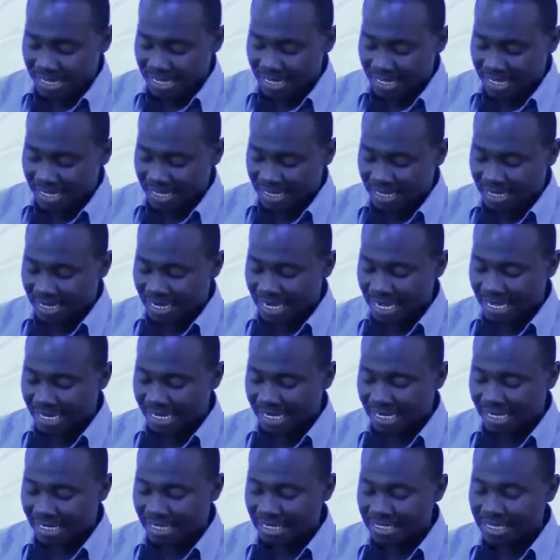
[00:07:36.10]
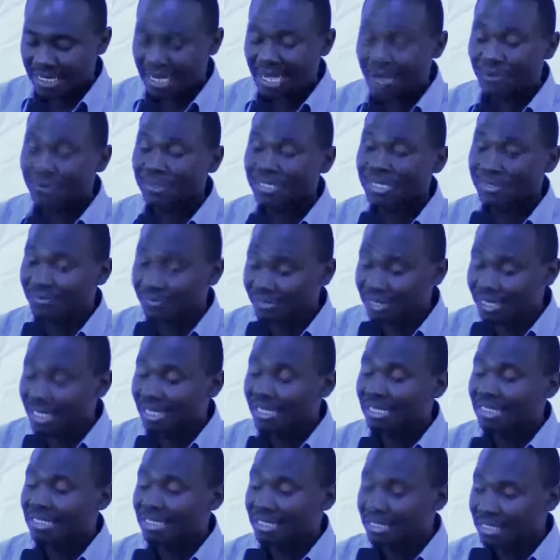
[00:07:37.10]
And then I realized how
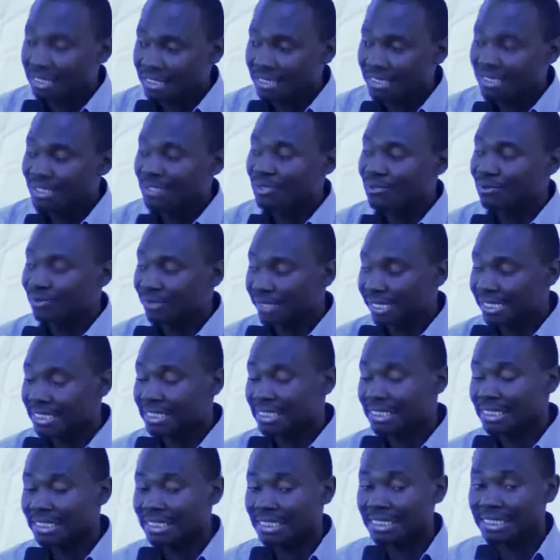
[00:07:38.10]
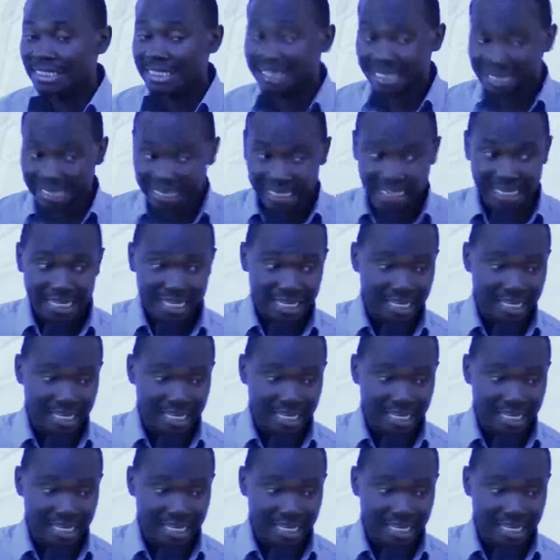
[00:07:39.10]
difficult it is to raise this thing.